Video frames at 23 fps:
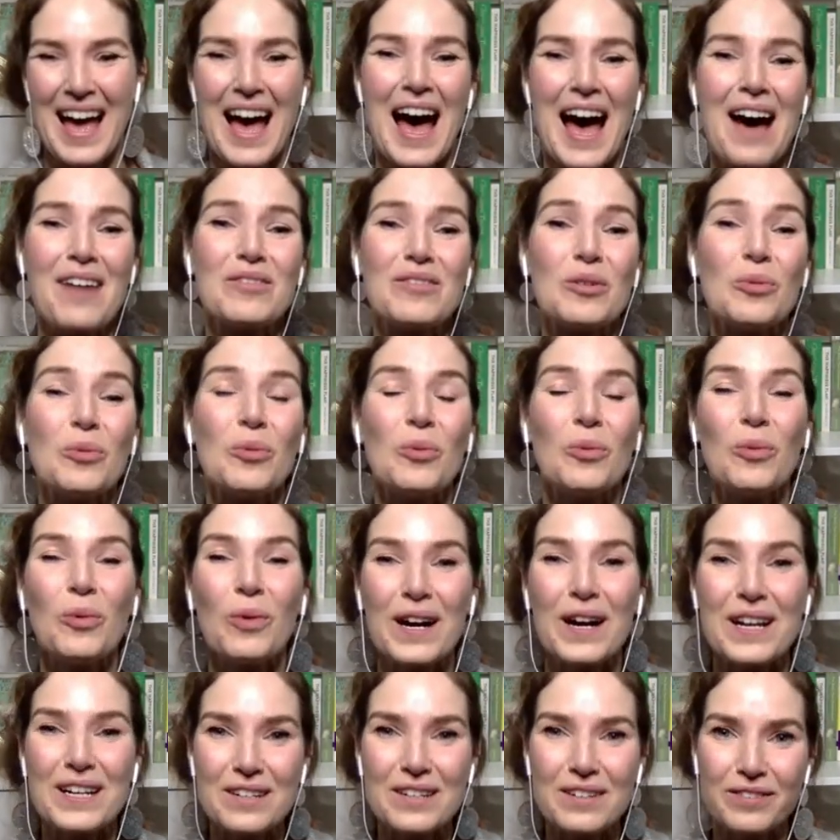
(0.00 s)
Have a
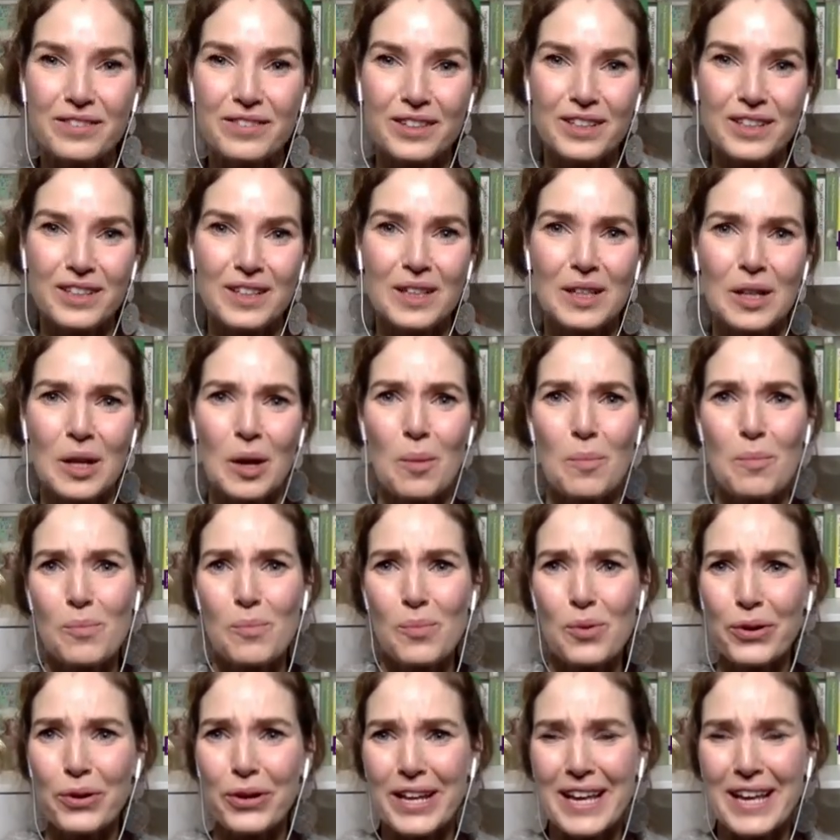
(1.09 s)
wonderful
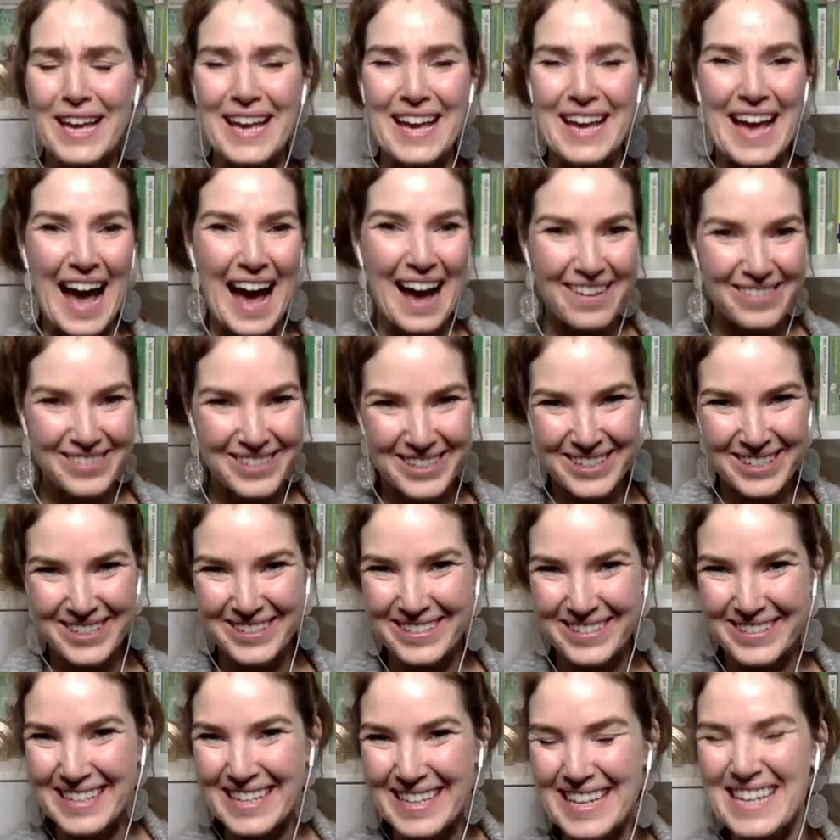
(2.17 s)
morning,
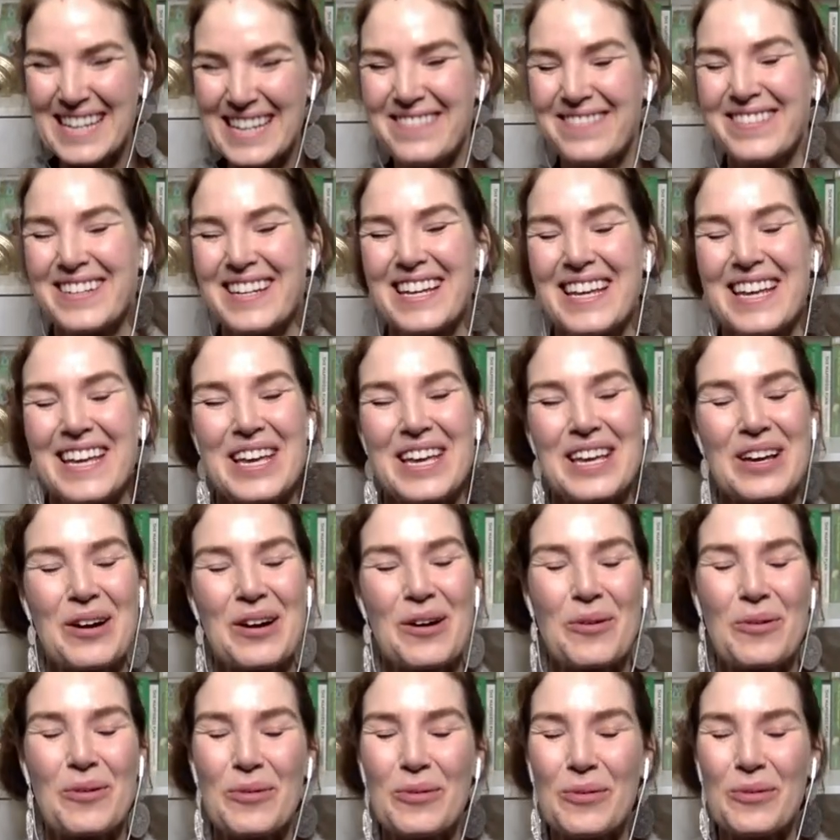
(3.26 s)
afternoon, evening,
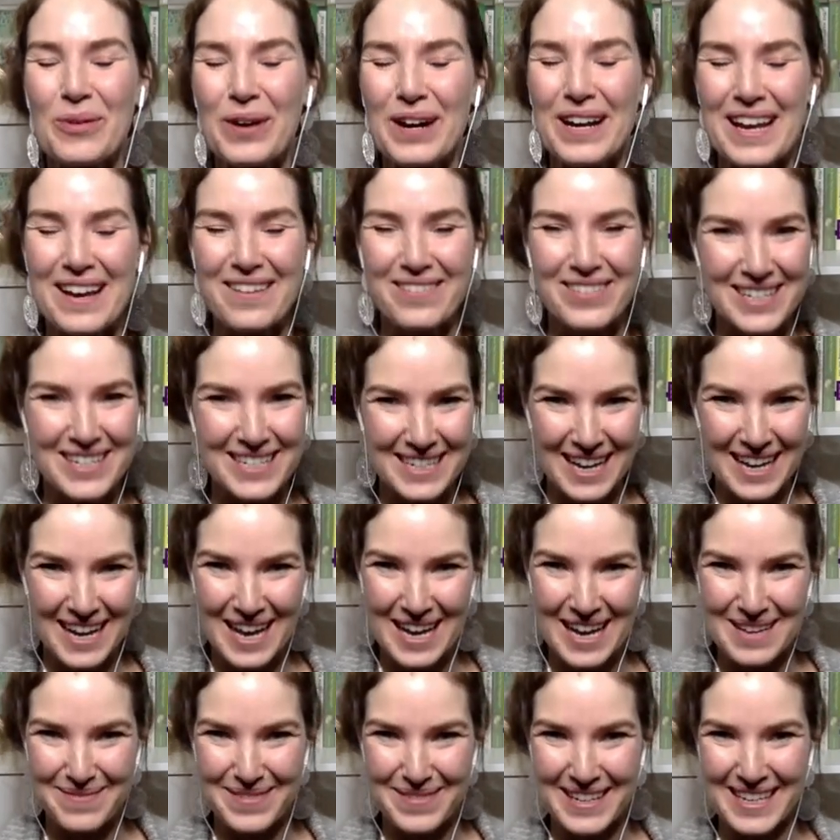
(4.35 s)
whatever
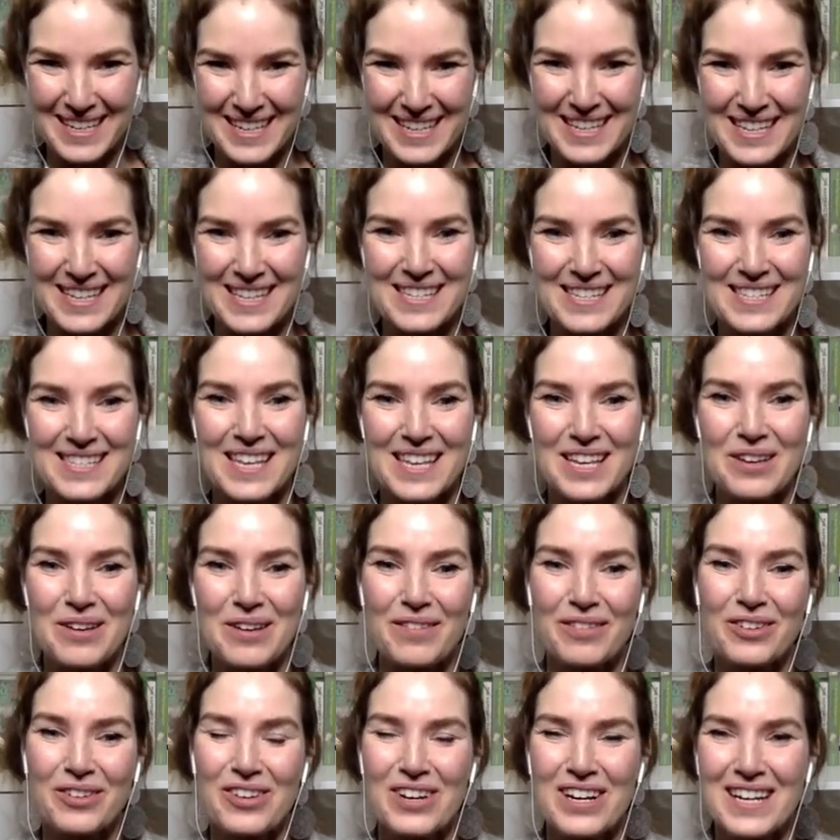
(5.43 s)
time it is that you
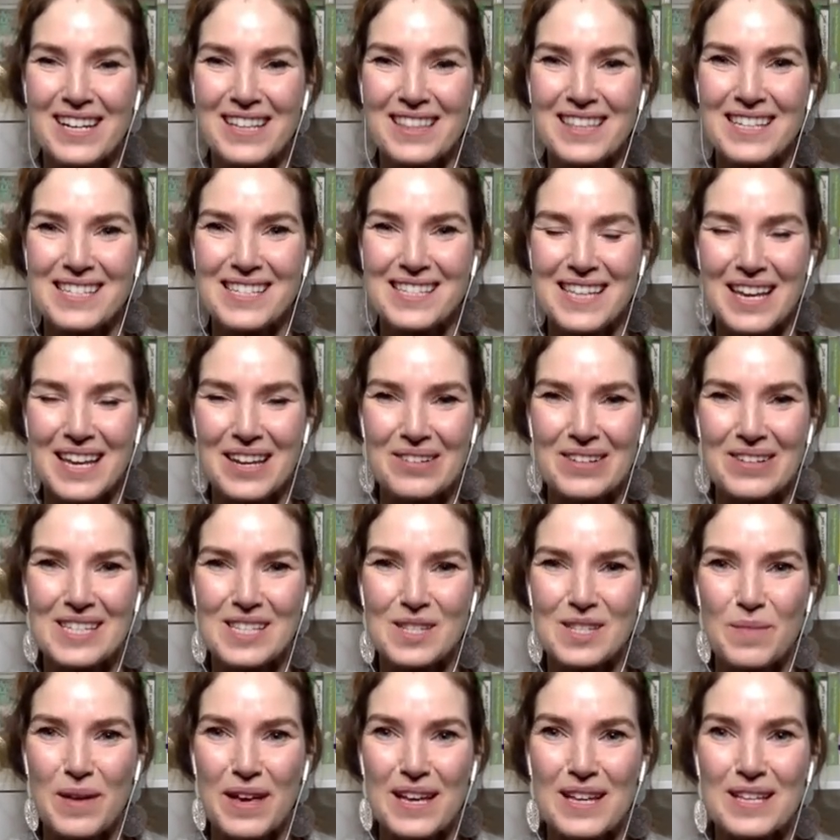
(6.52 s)
have created this sacred
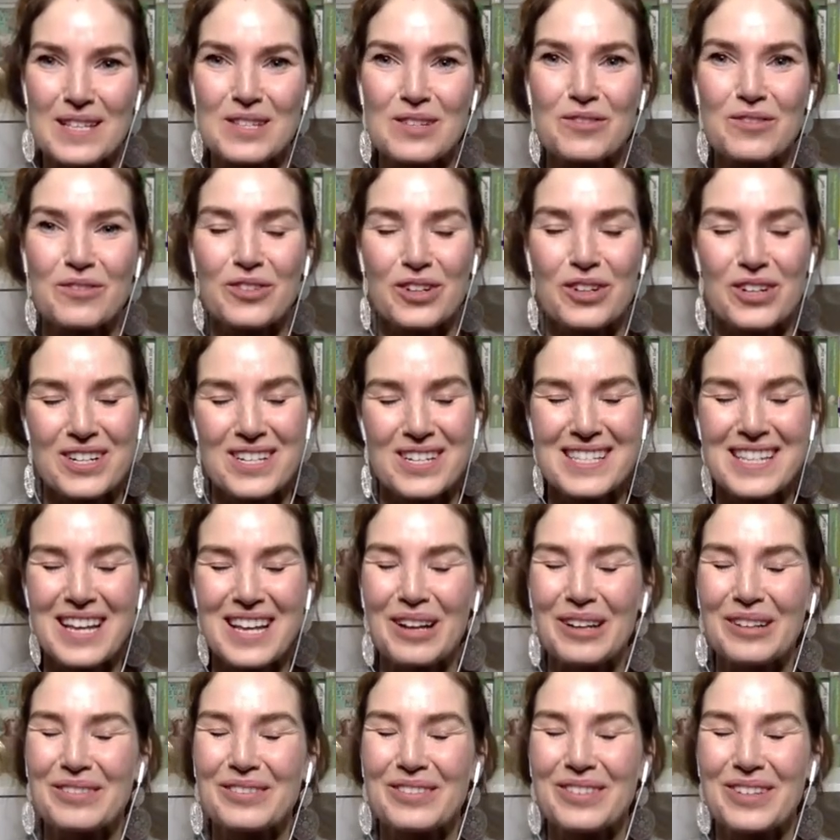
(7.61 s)
space for
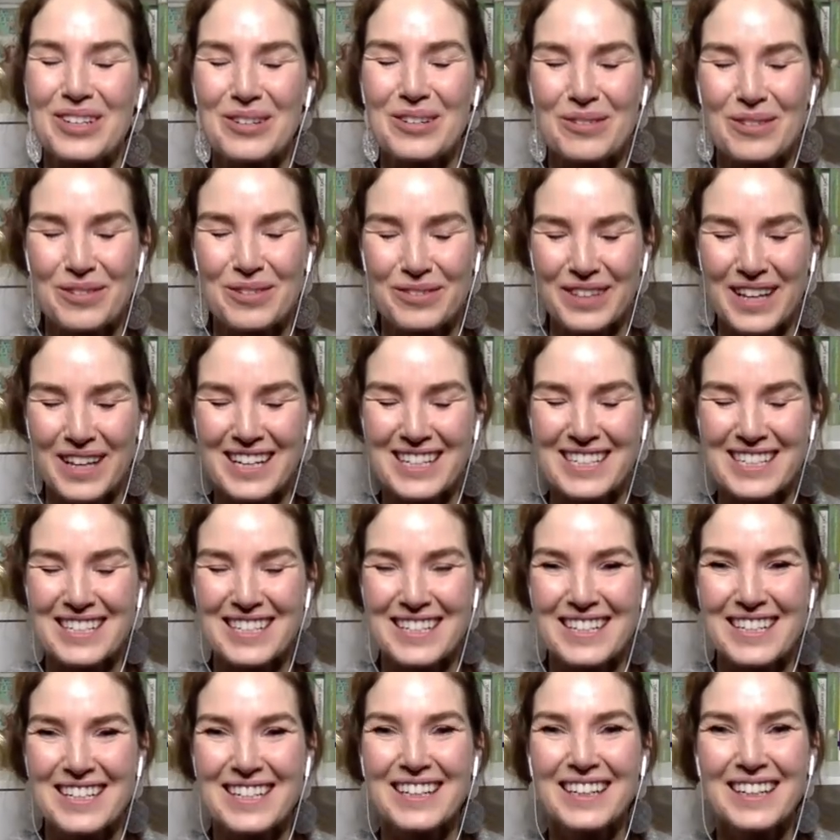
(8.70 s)
yourself, for your
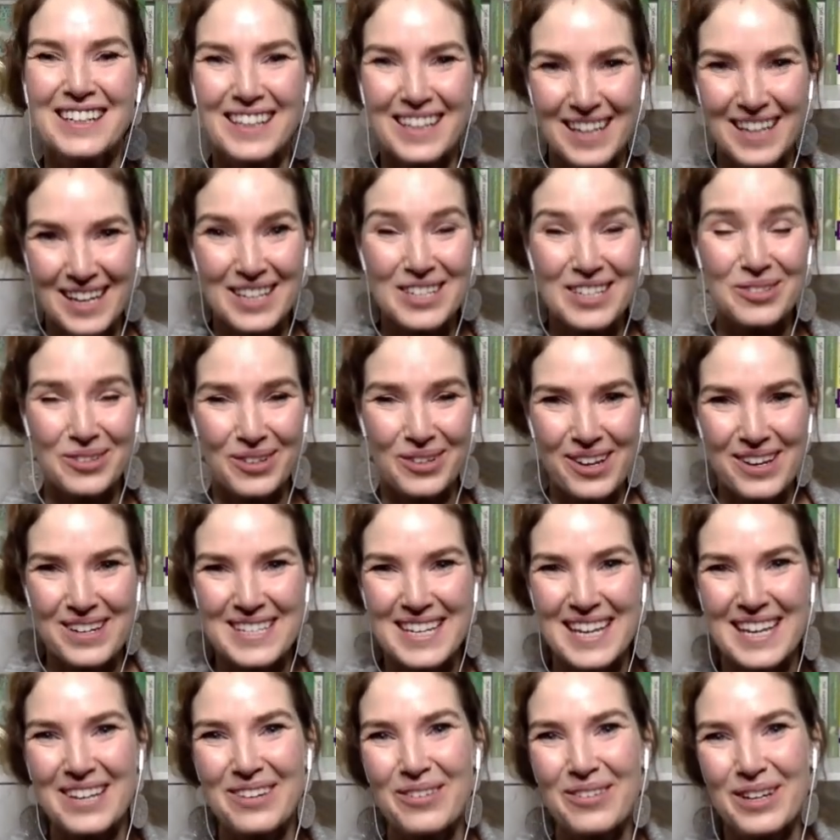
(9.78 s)
reflection. Enjoy your
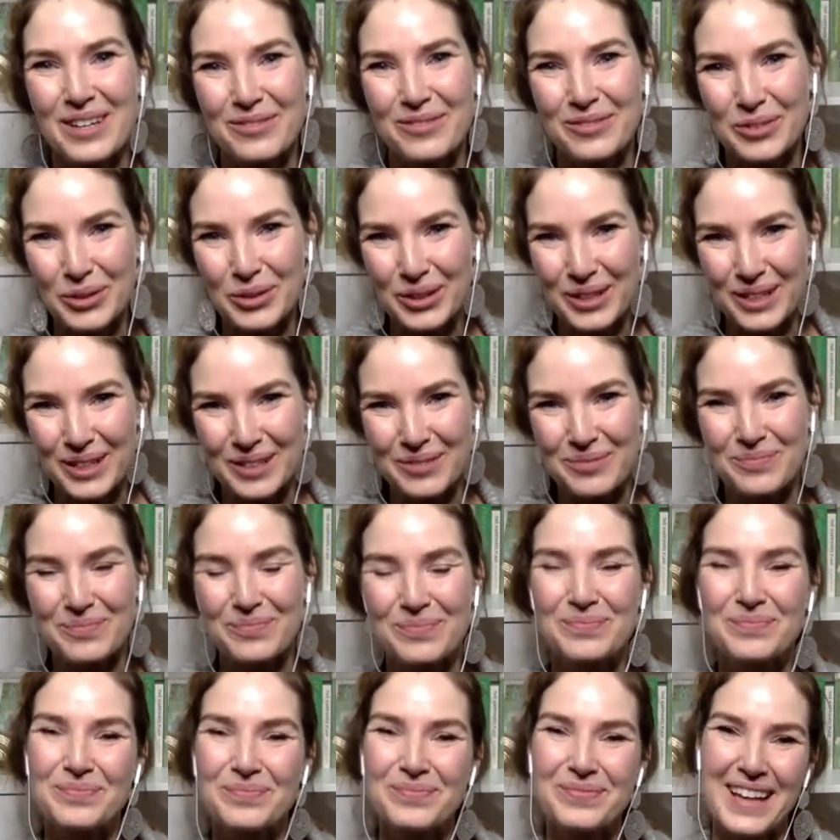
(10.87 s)
day going forward.
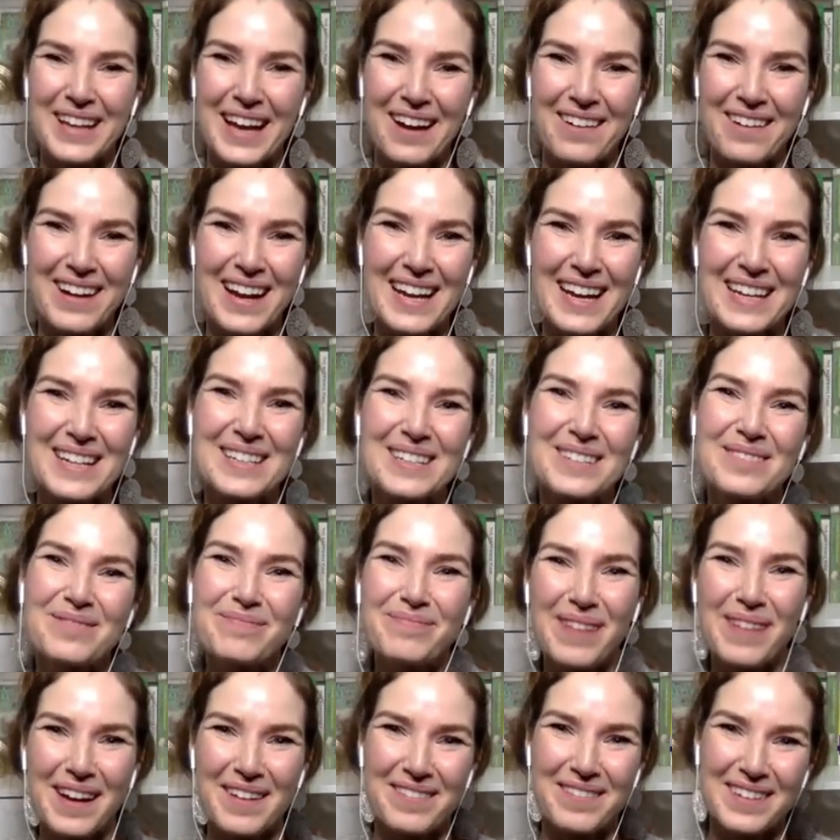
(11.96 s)
All right.
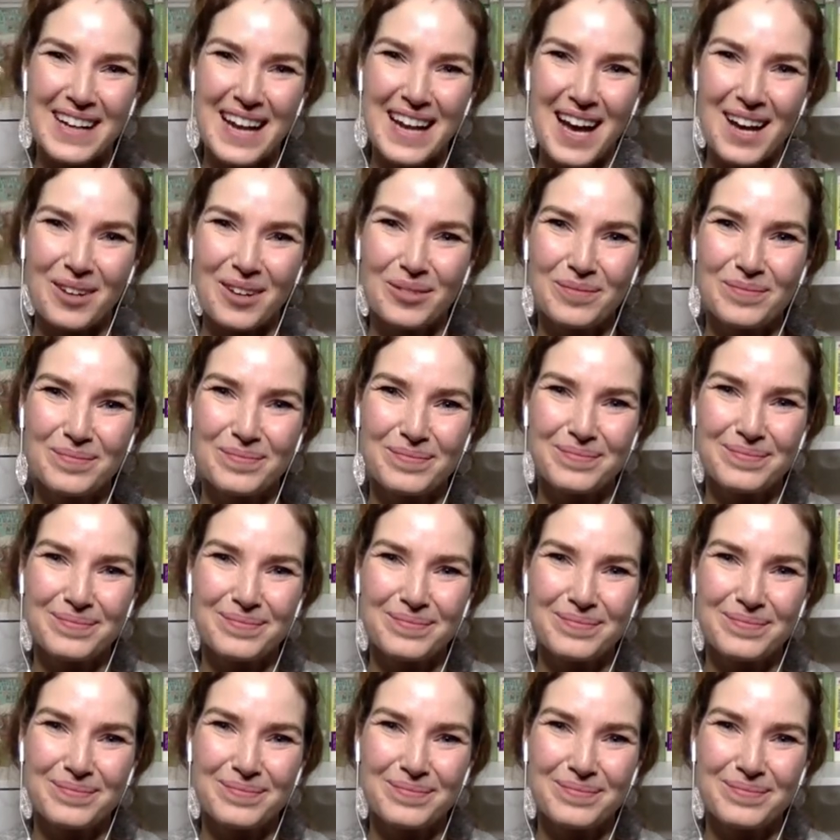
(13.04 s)
Bye for now.